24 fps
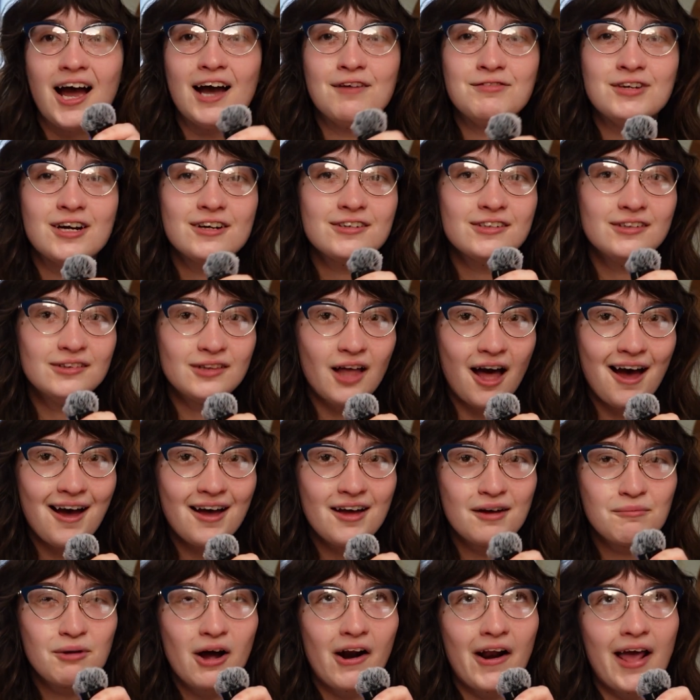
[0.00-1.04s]
I've talked a
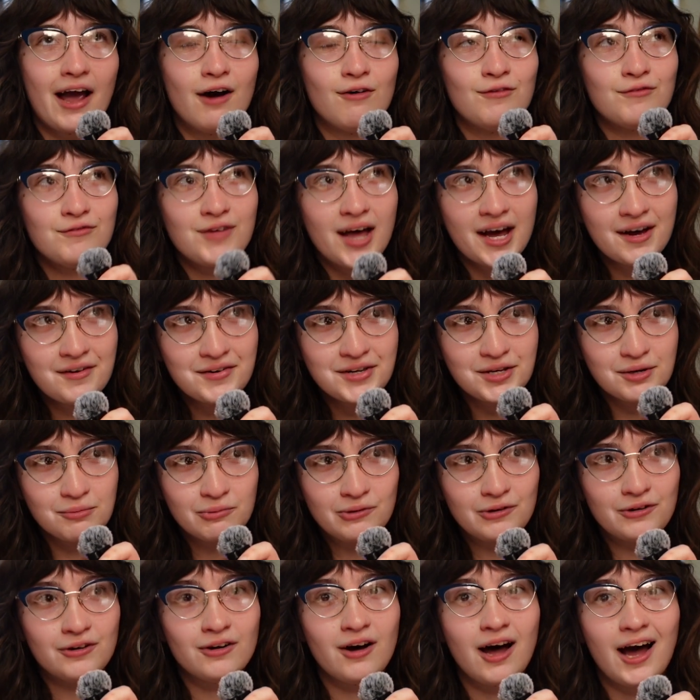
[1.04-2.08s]
lot about how
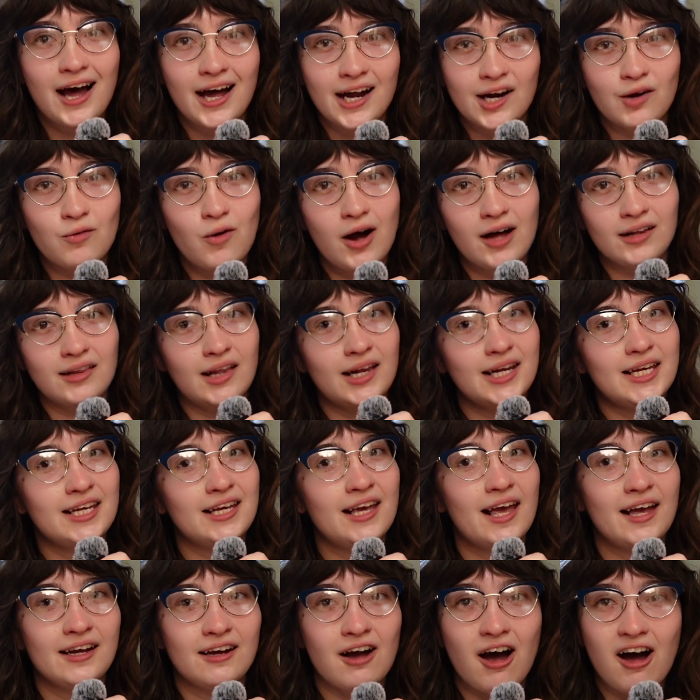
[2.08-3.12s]
valuable high
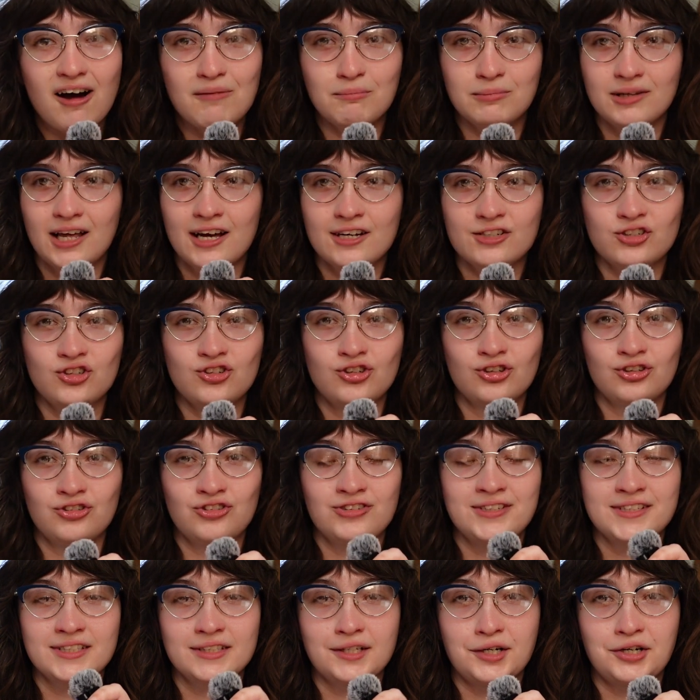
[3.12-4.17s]
quality and complex
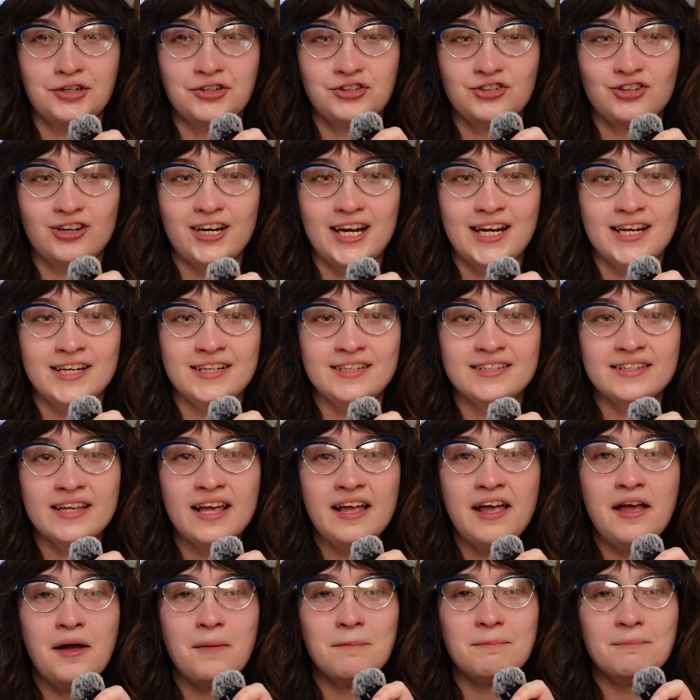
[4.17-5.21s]
children's literature is,
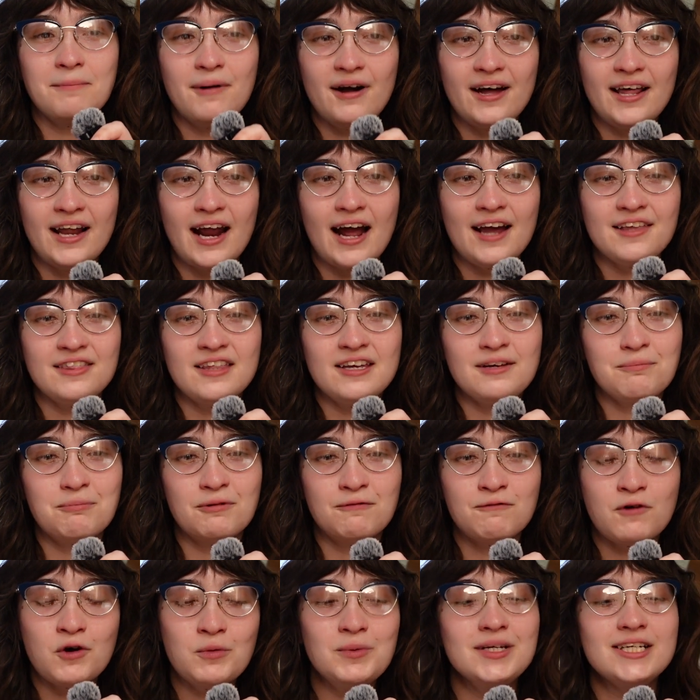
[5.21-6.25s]
but I think
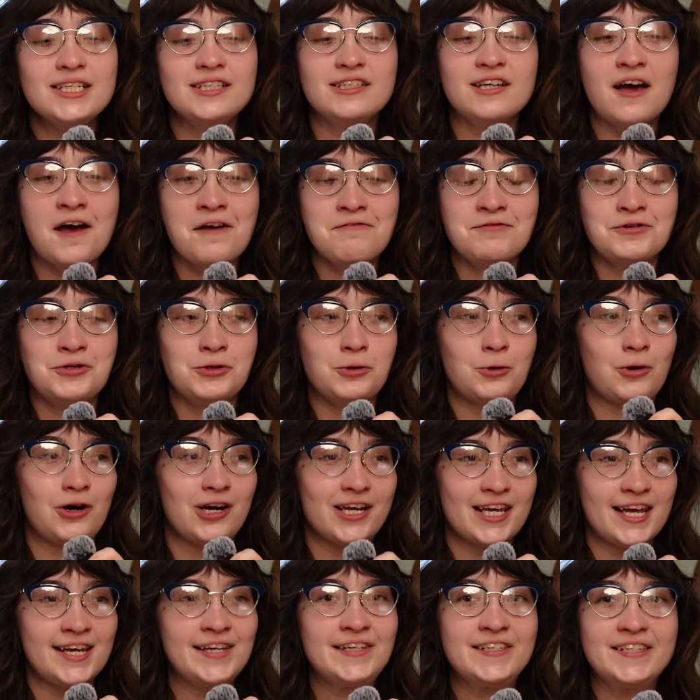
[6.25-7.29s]
before we can dive into our
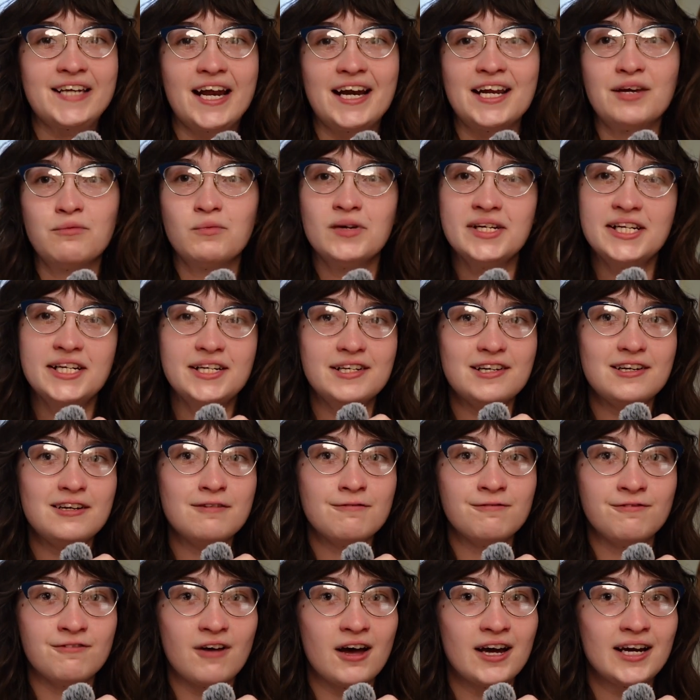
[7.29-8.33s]
case study, we need to
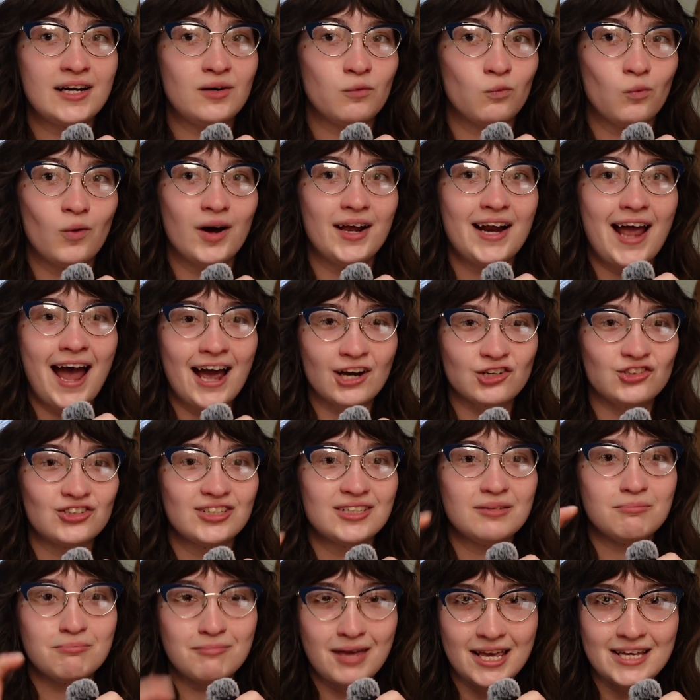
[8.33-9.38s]
define what
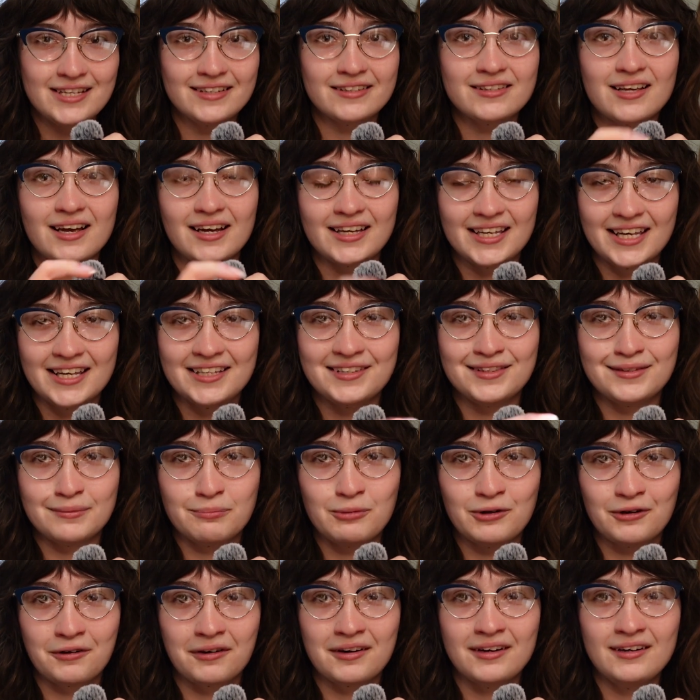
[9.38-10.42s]
actually makes a kid's
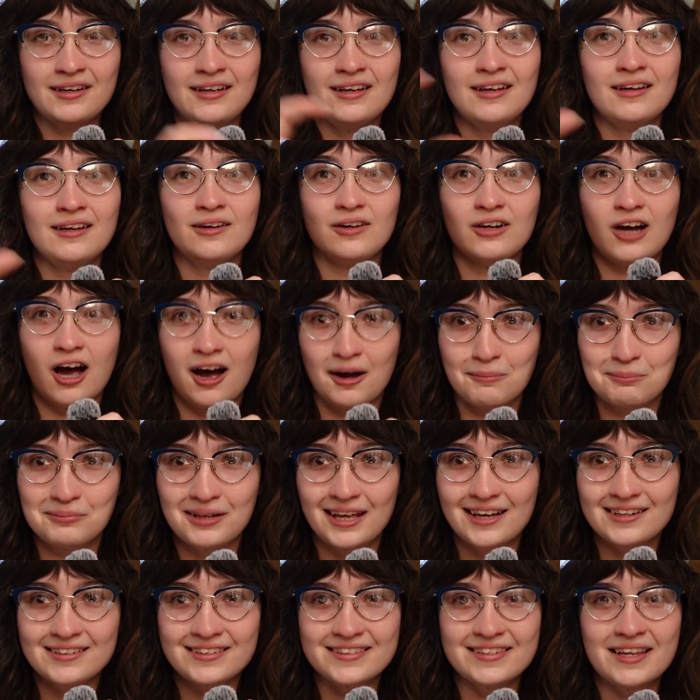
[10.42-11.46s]
book
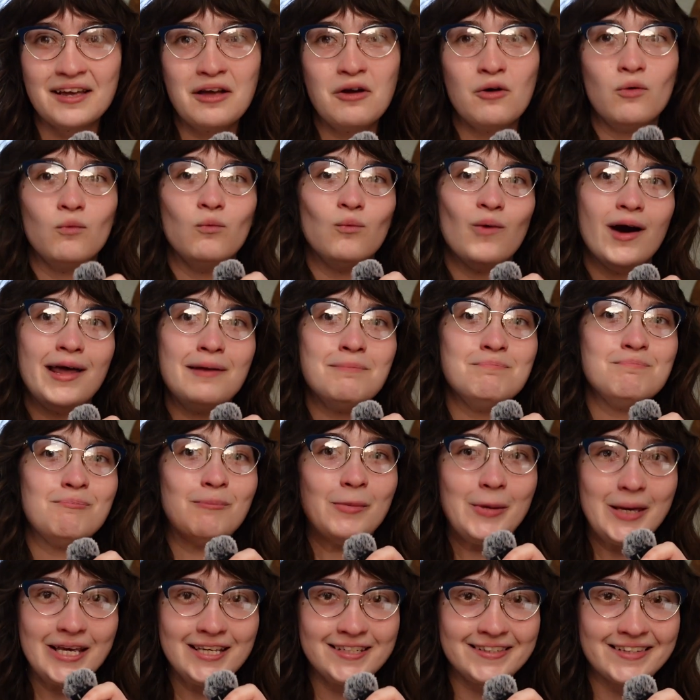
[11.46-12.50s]
complex? What
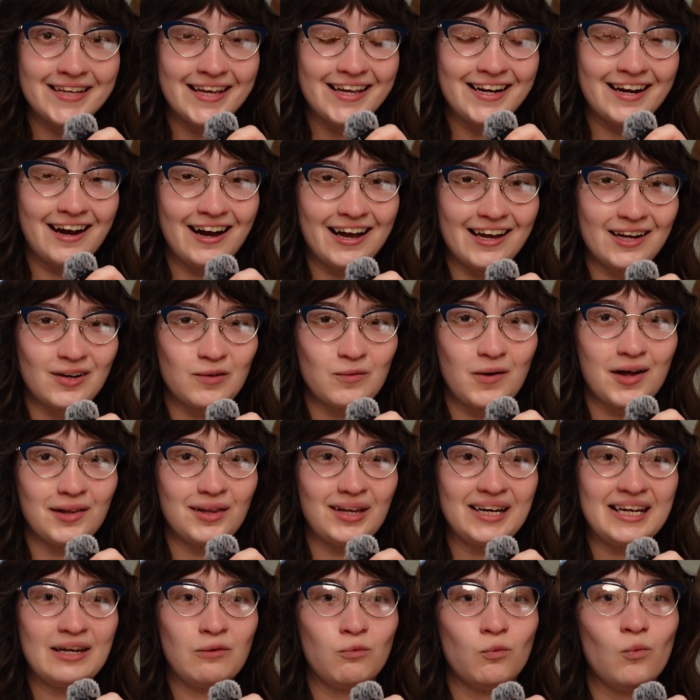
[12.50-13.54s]
makes it high
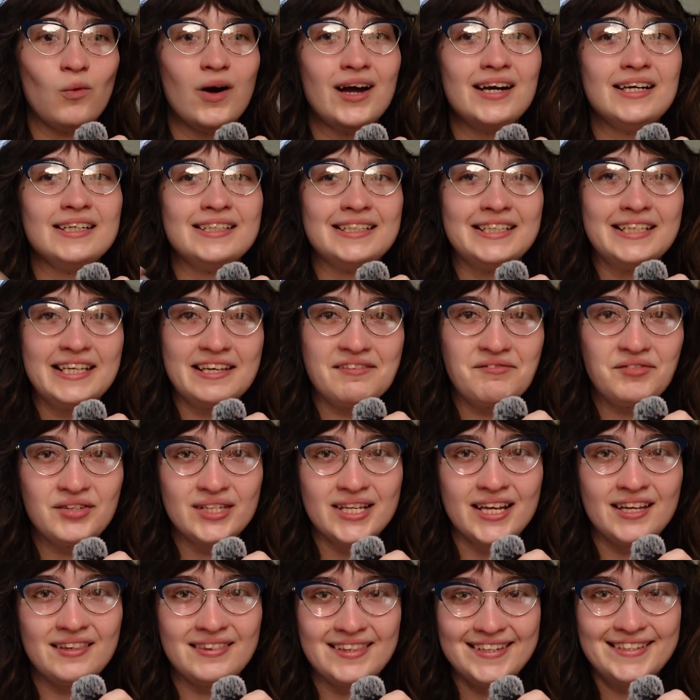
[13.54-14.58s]
quality? What
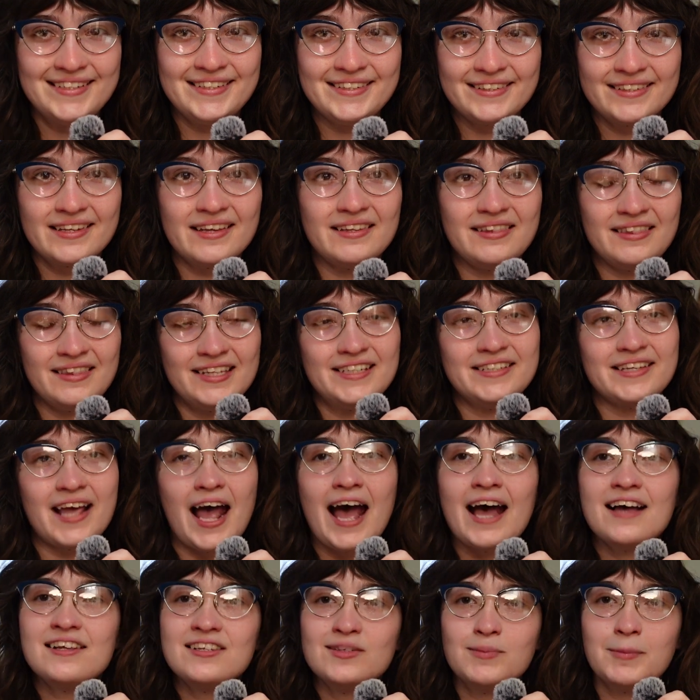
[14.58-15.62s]
gives it these these
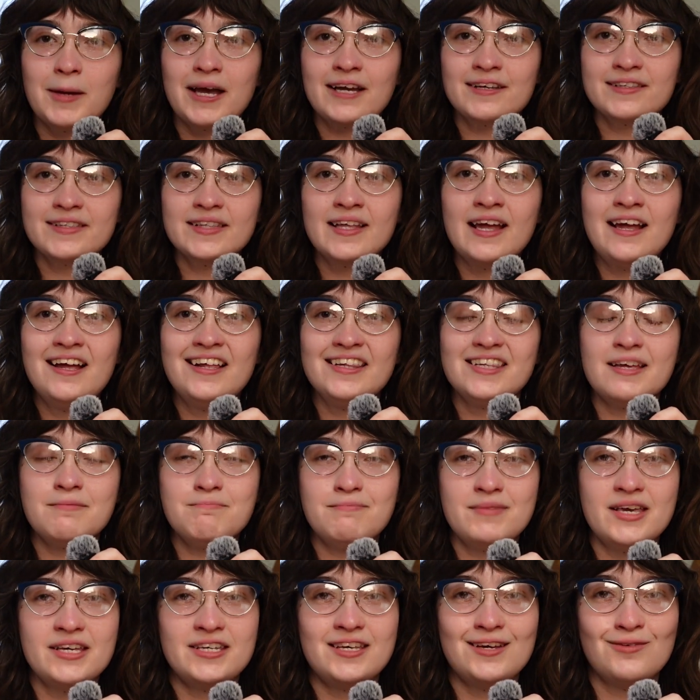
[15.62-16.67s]
aspects that
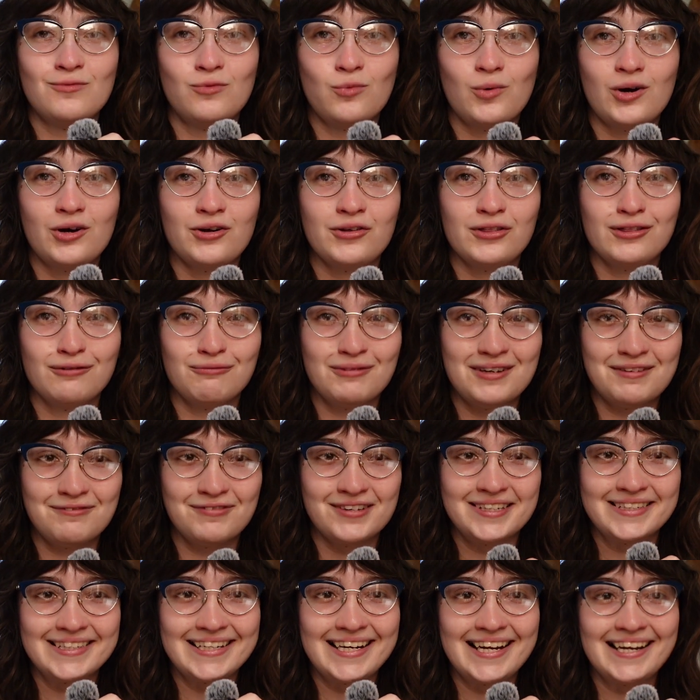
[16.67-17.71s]
make it worth
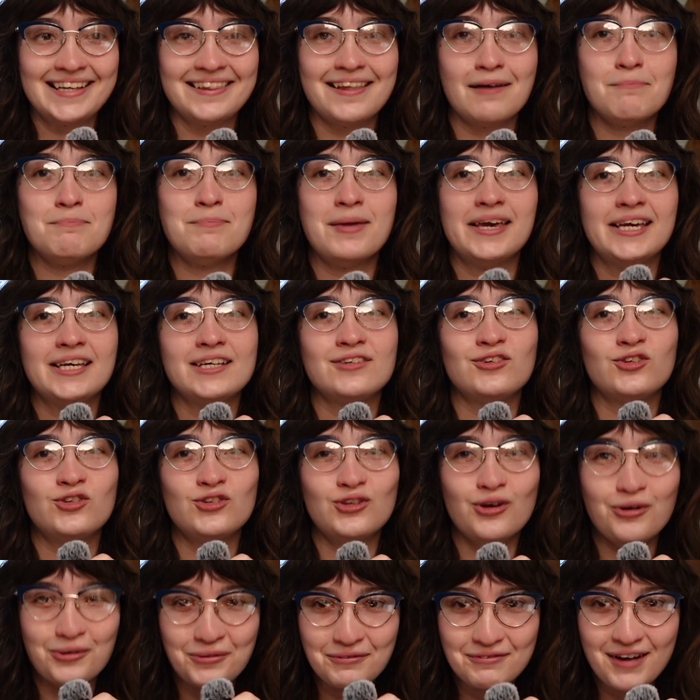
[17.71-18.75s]
revisiting, that make it
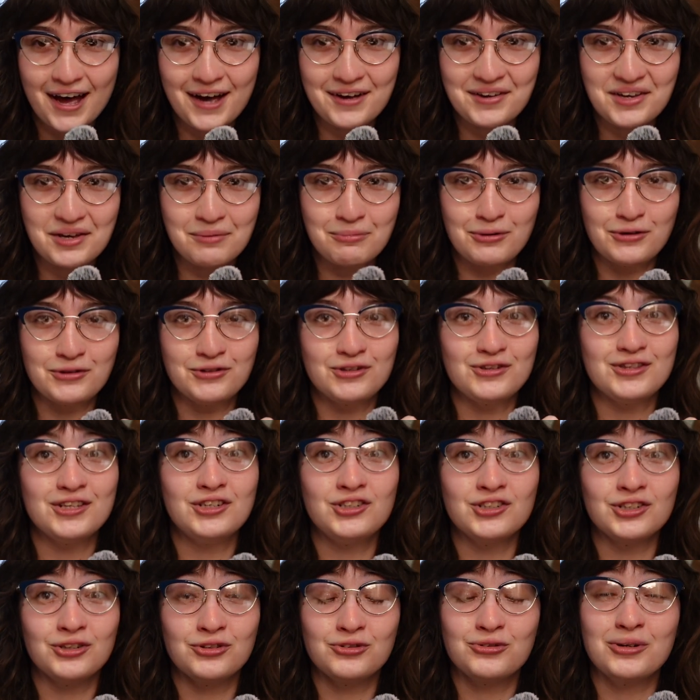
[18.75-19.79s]
so valuable to the
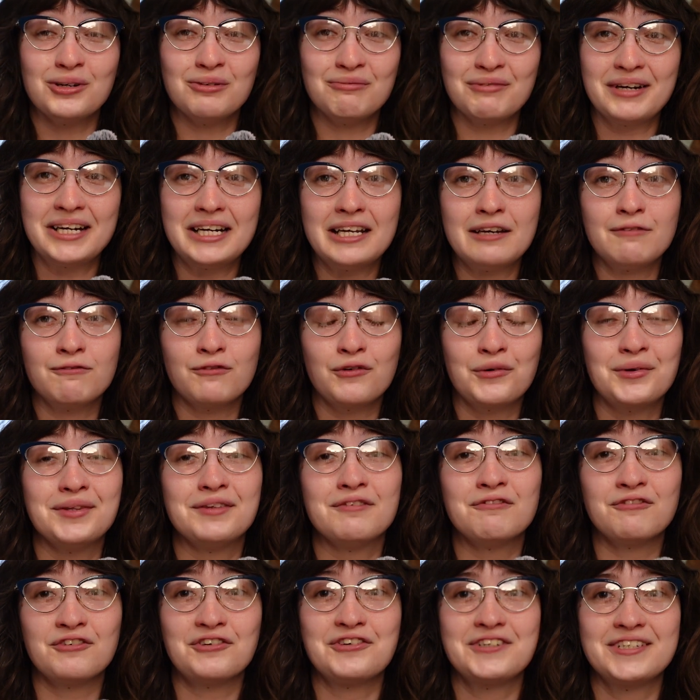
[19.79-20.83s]
children reading for
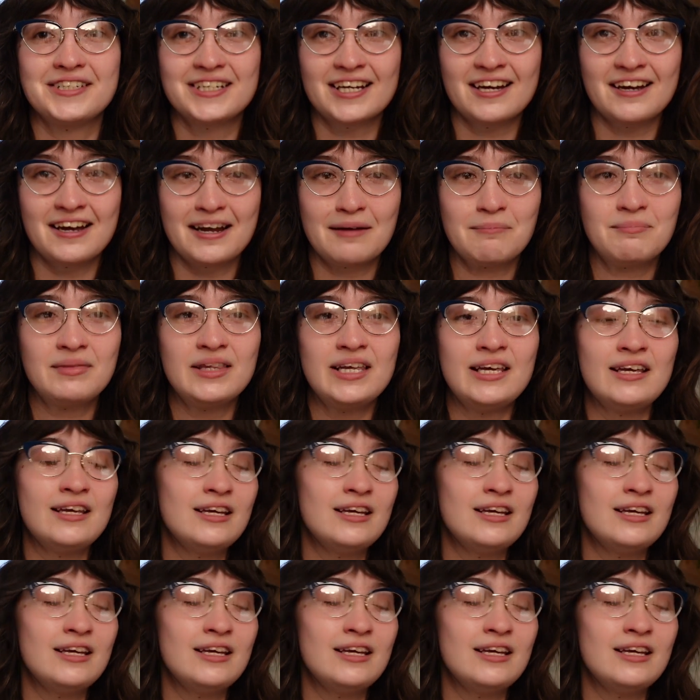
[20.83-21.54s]
the first time?